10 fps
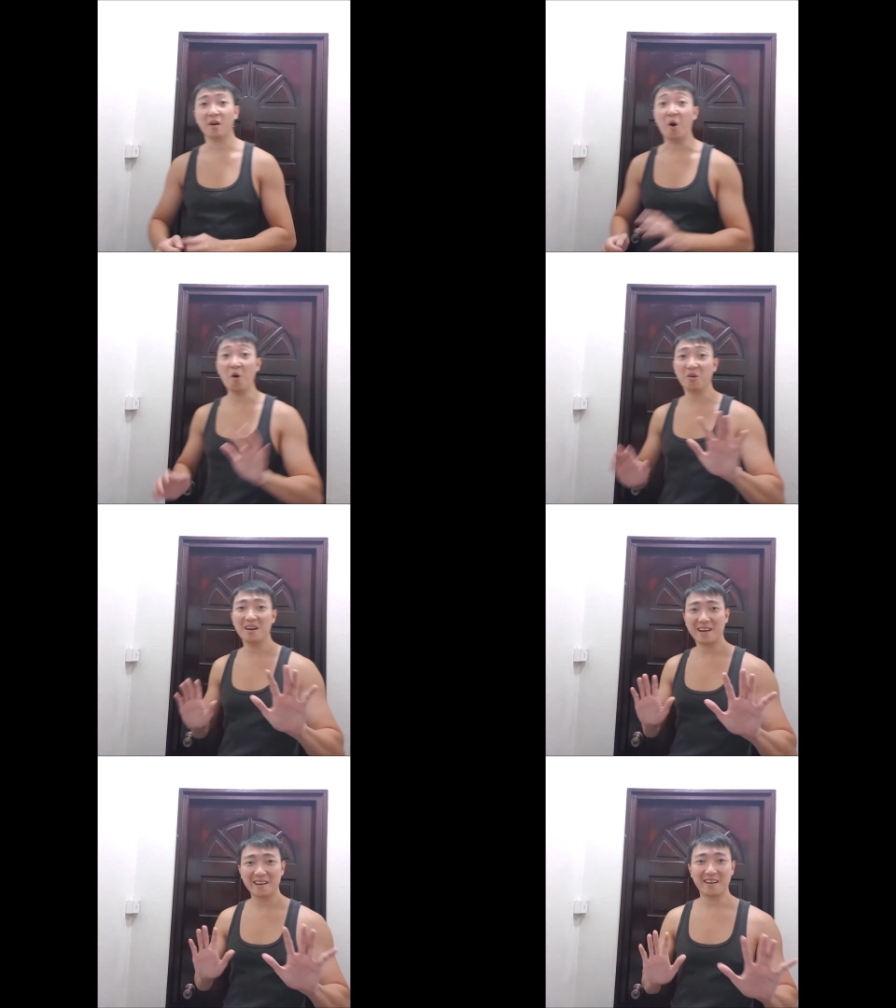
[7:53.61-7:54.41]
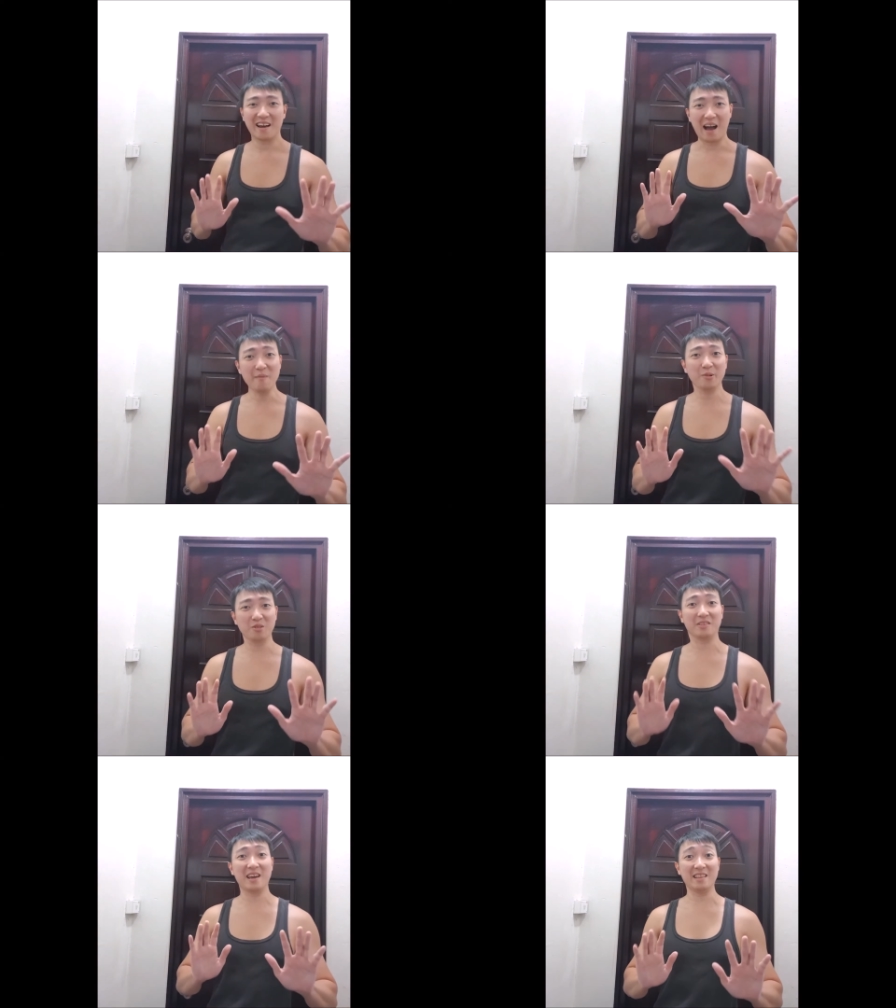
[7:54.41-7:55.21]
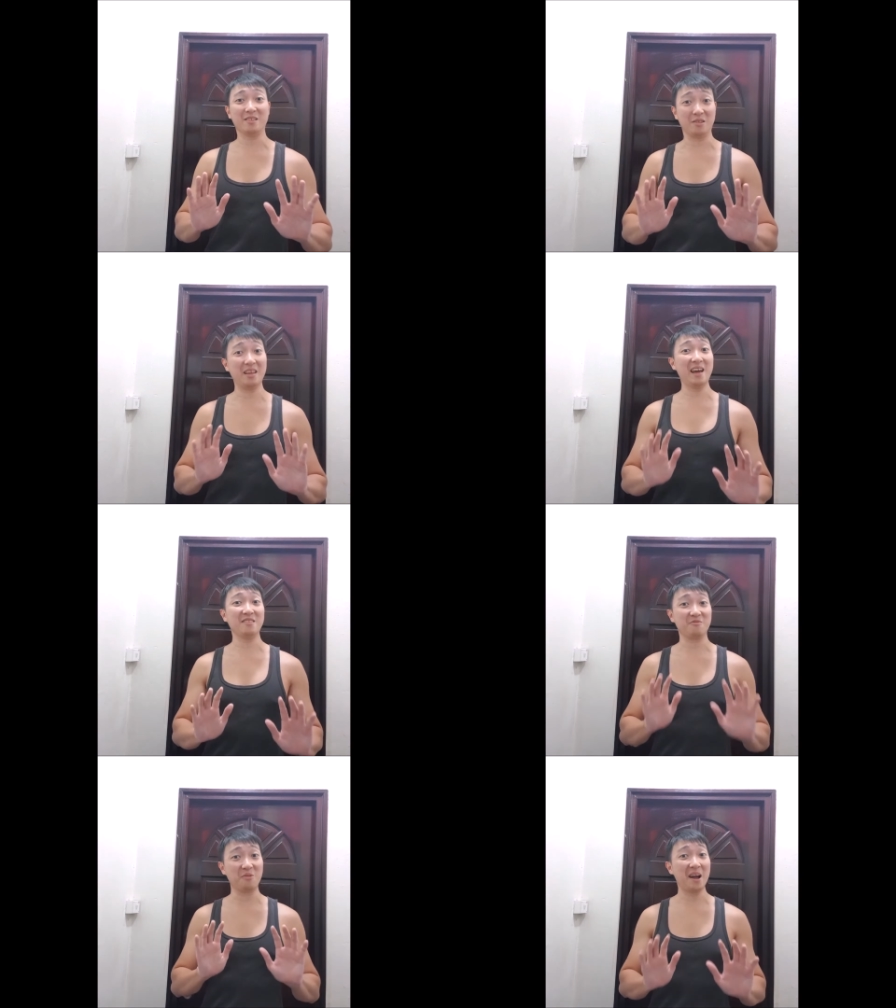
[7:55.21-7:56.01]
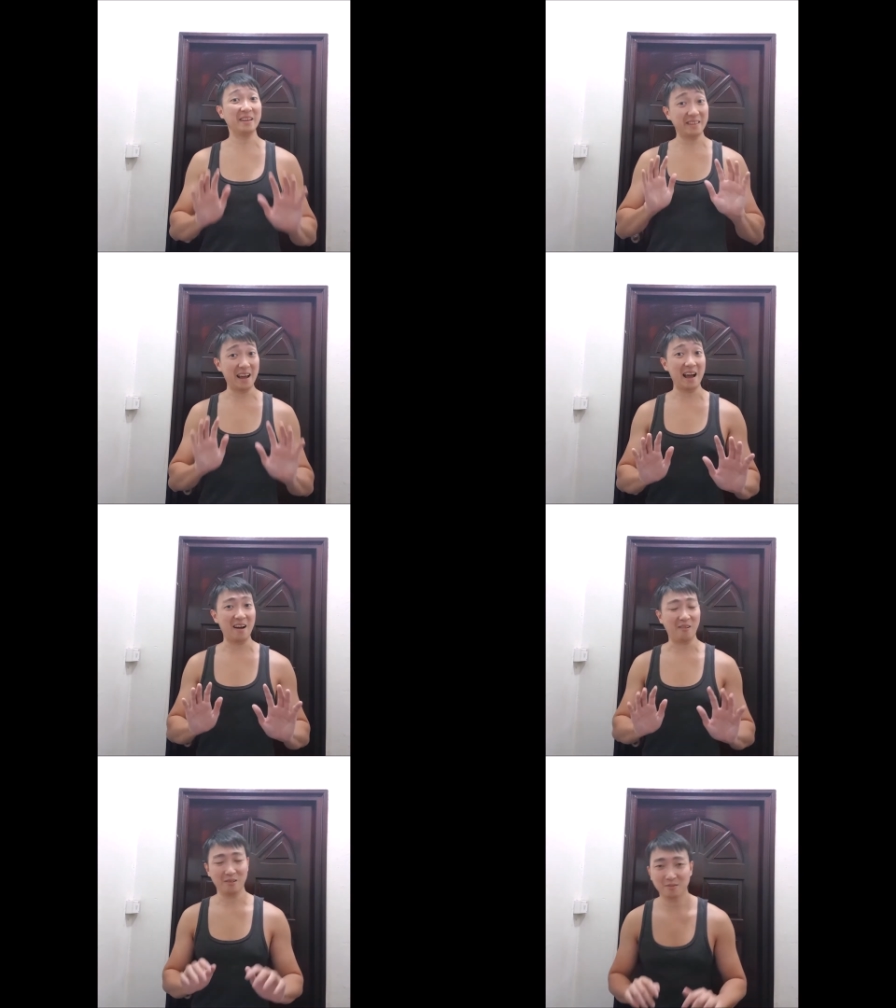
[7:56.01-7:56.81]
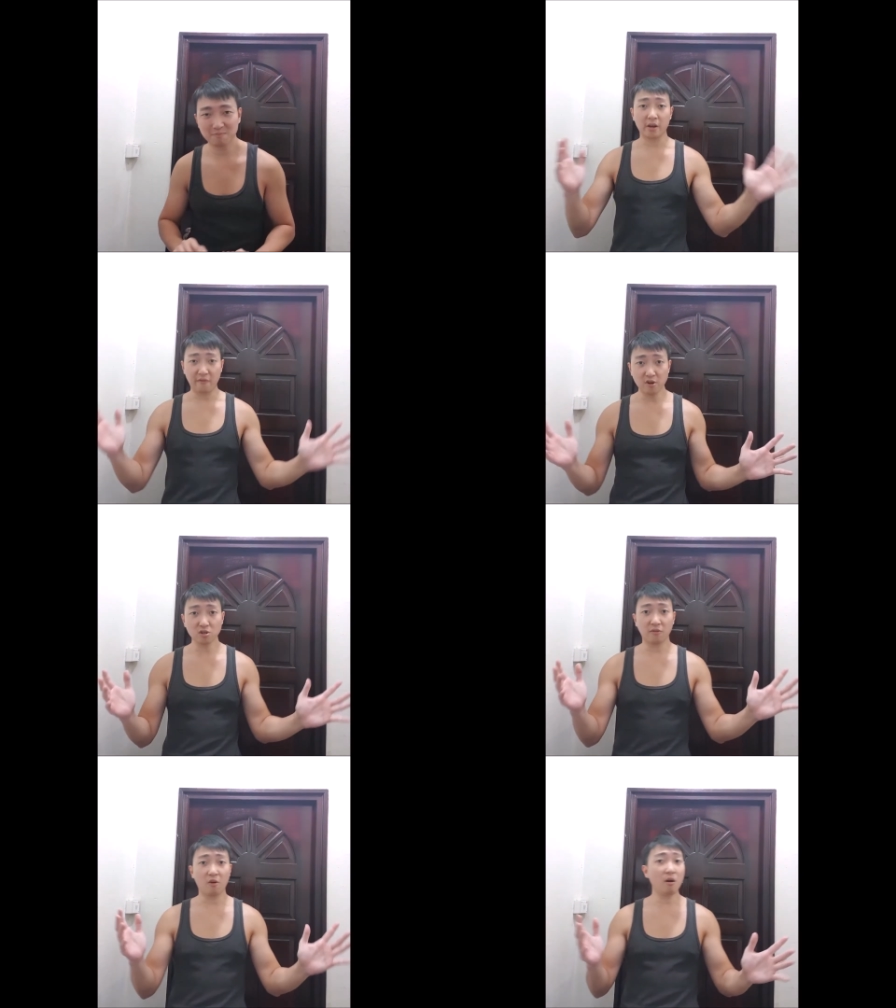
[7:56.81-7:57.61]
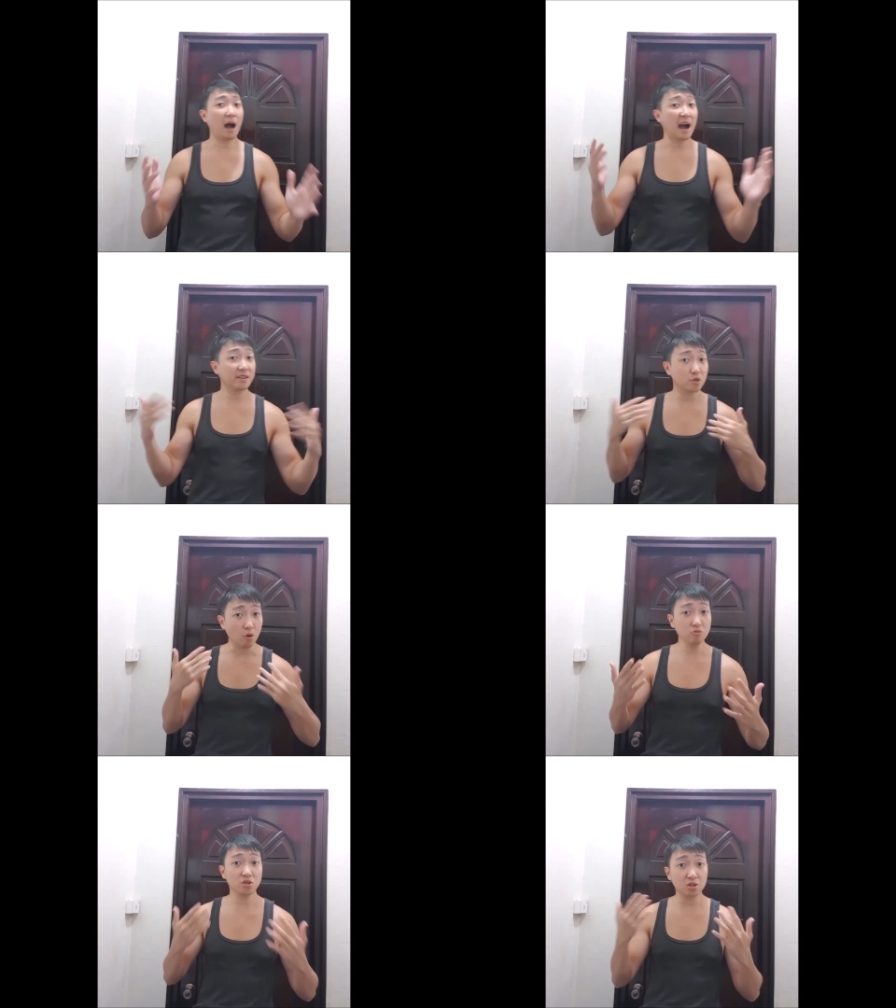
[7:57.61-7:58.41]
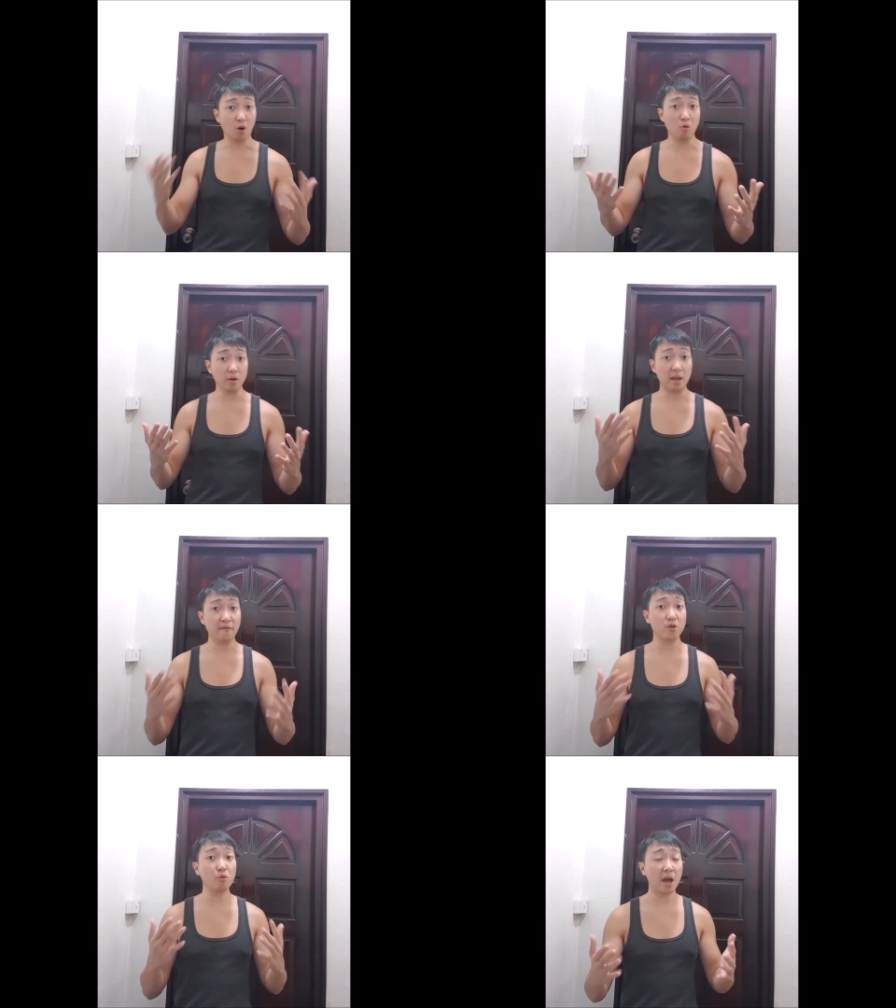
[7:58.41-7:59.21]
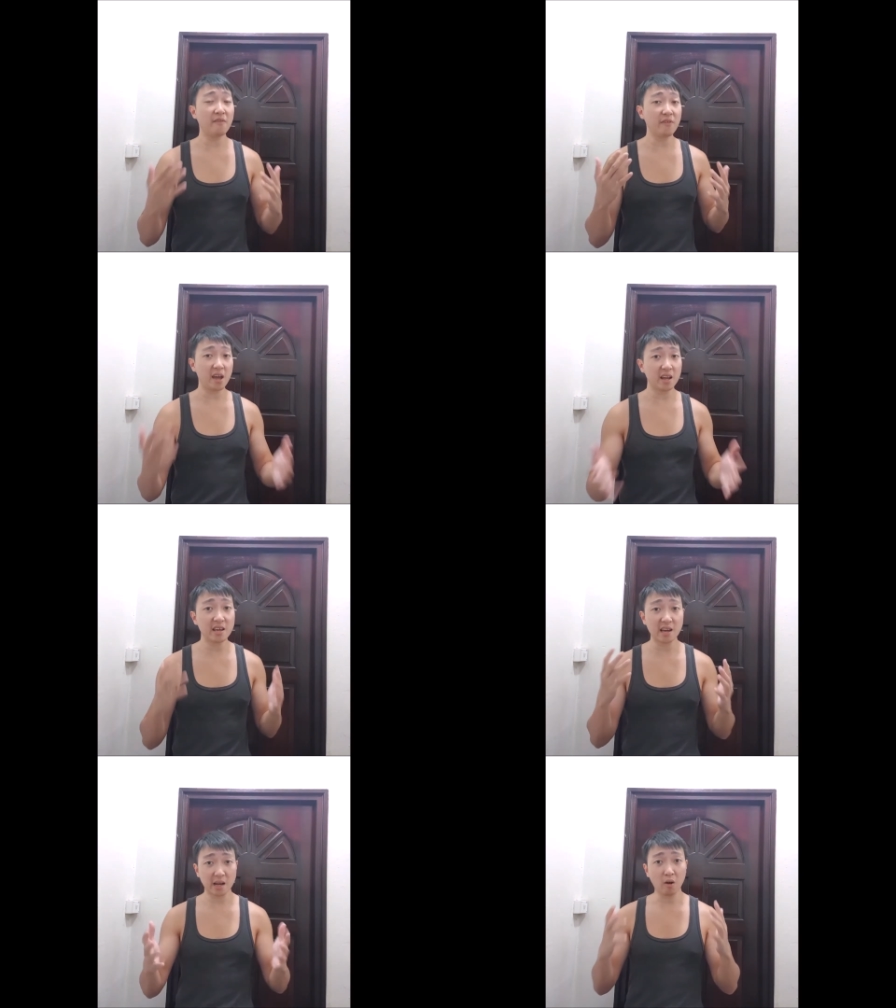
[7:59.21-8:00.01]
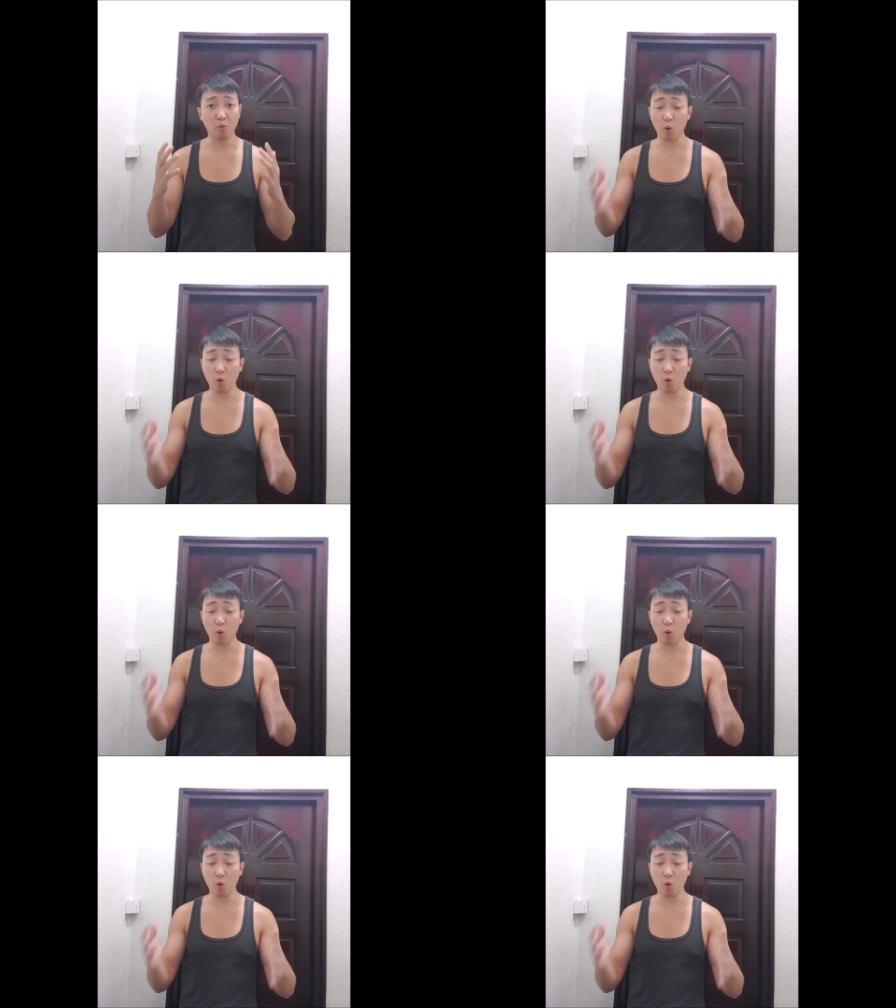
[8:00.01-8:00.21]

Oh, I'm gonna get to that right now. Okay, first of all, I don't know if you have any kind of